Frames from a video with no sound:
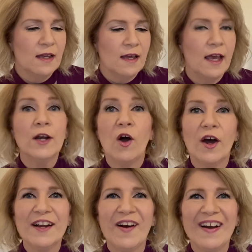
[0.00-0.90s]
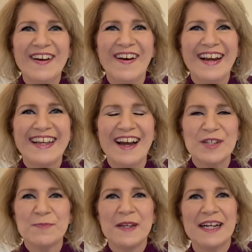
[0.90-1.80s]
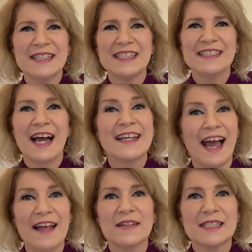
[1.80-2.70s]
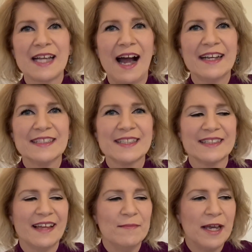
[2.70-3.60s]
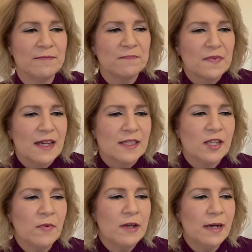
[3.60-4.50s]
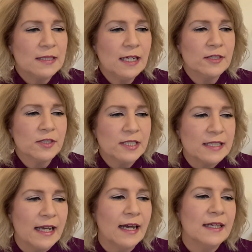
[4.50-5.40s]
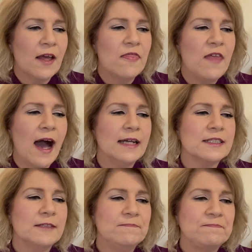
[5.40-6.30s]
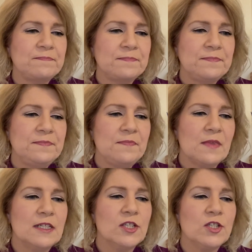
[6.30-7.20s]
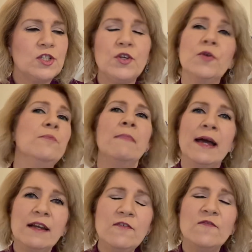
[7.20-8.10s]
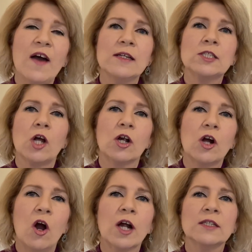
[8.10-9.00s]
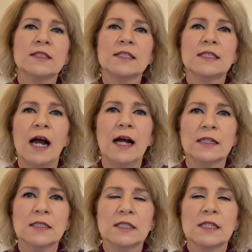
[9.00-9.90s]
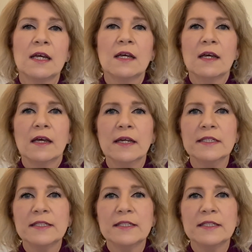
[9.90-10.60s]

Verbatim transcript: And on and on and on it goes, because again, the sky is the limit. So we must understand that to manifest our heart desires, it